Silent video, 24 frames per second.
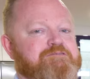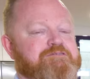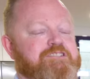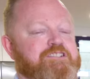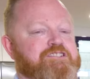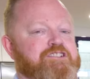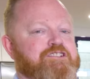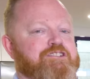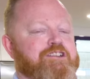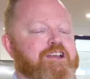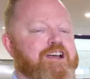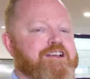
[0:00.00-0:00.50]

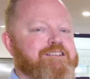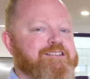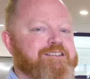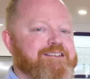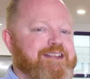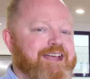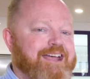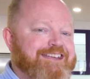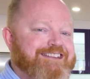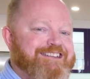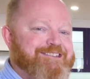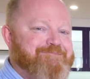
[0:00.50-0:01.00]
Did you know
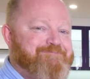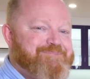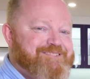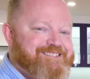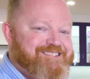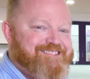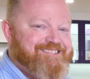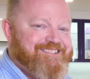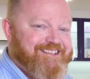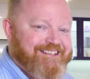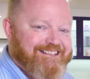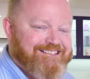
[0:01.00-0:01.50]
that
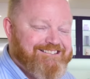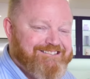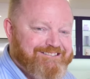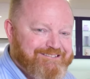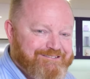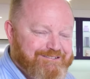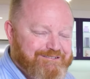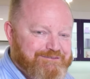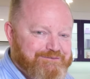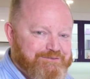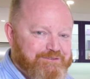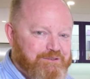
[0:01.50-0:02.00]

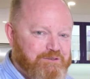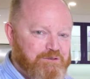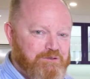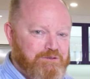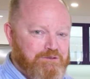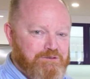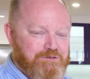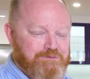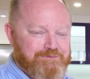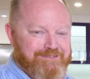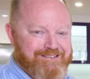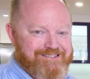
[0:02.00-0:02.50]
80% of
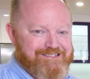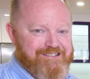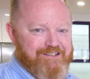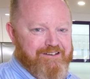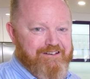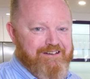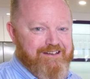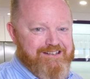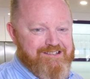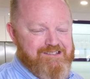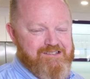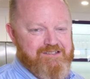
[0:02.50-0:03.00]
all
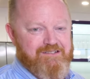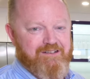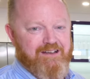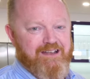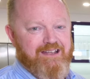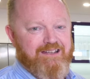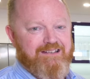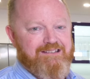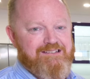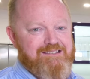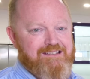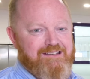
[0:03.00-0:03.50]
retired
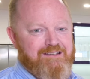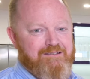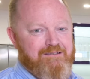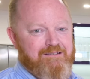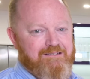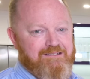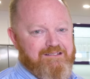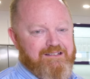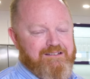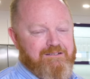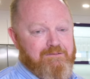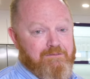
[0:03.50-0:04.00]
Australians
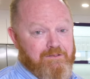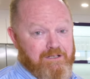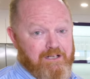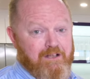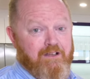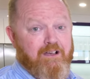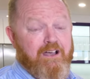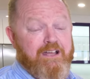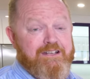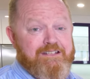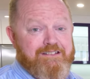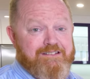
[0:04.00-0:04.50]
are
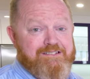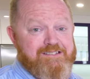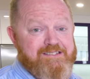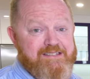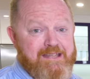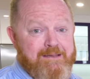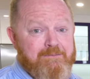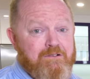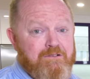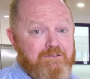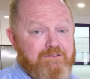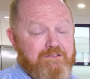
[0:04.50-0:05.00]
reliant on
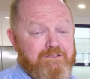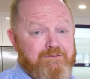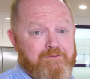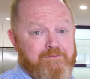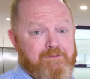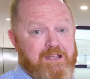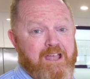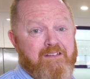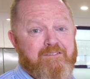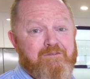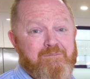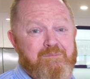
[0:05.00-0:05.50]
some kind
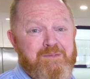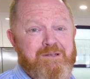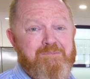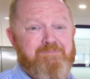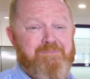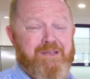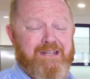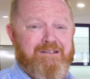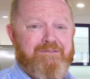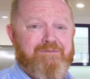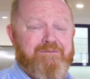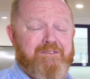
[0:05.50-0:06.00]
of government
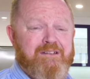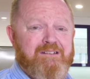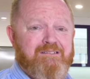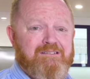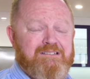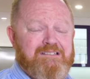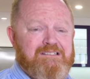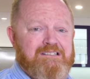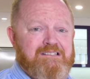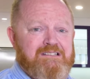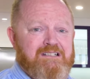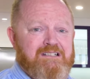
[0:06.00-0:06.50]
benefit?